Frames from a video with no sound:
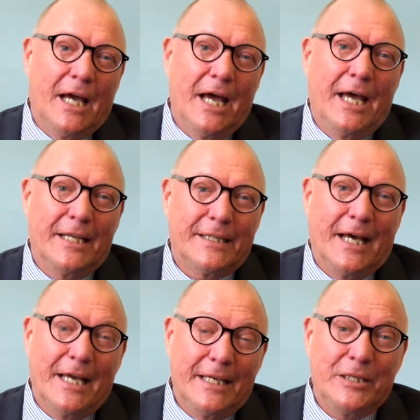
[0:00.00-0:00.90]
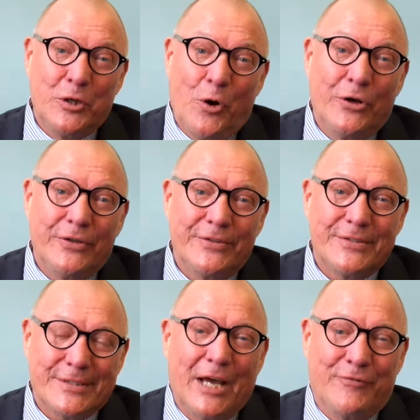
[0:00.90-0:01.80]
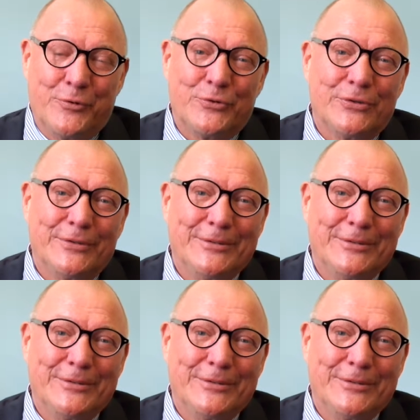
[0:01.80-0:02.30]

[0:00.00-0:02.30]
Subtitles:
and I enjoy Thai food.